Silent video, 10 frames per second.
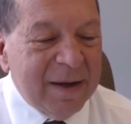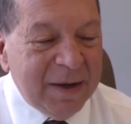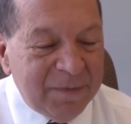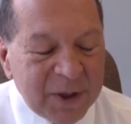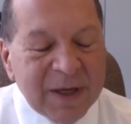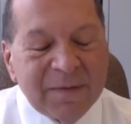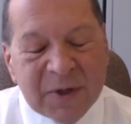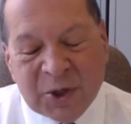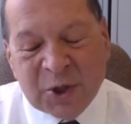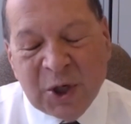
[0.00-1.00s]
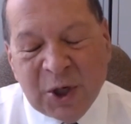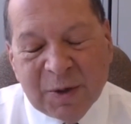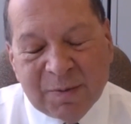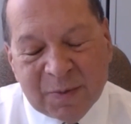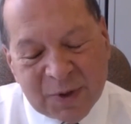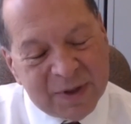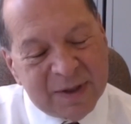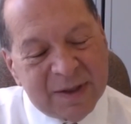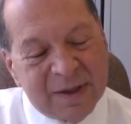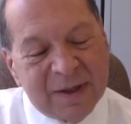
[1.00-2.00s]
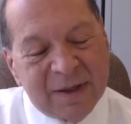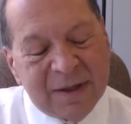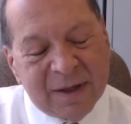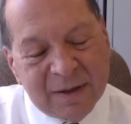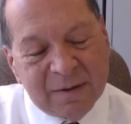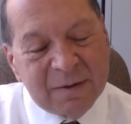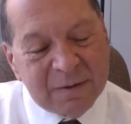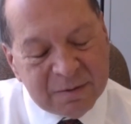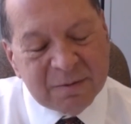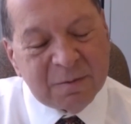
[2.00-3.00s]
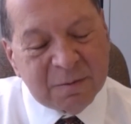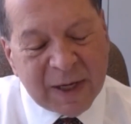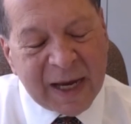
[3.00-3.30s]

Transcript: if you give us terms, we're